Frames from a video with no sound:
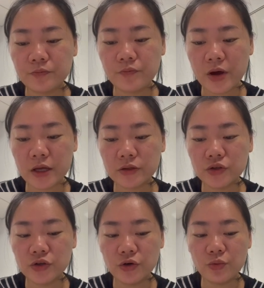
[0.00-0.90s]
but
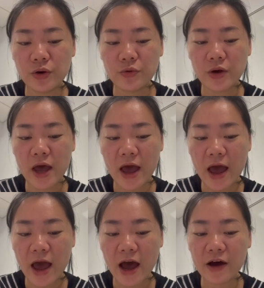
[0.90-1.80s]
you will
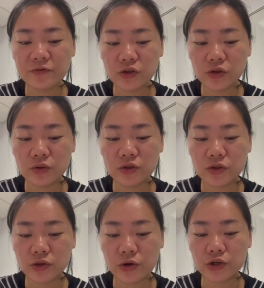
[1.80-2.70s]
have to
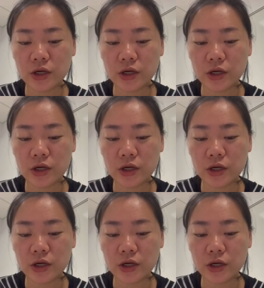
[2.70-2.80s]
search